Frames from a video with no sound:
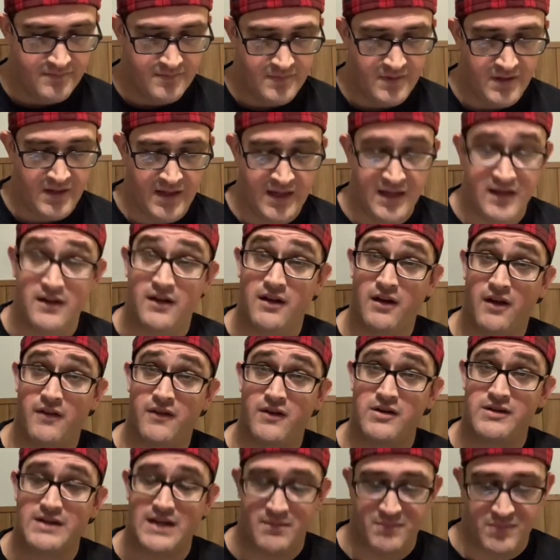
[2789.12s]
And
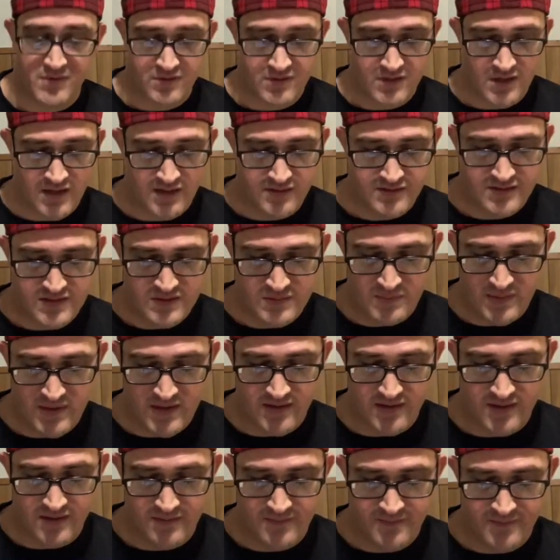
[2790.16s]
another Temple Guard
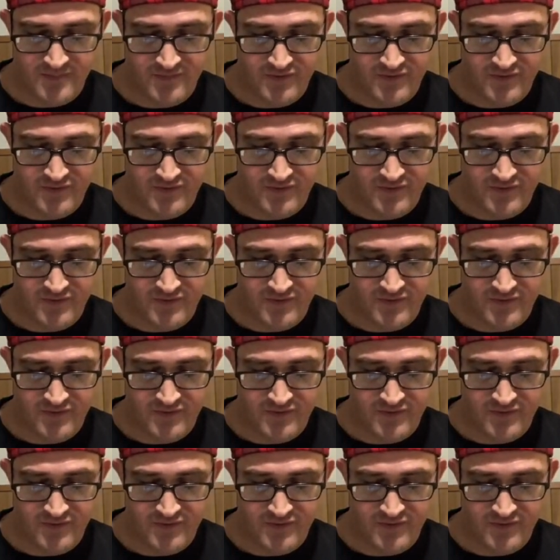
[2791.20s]
Spear.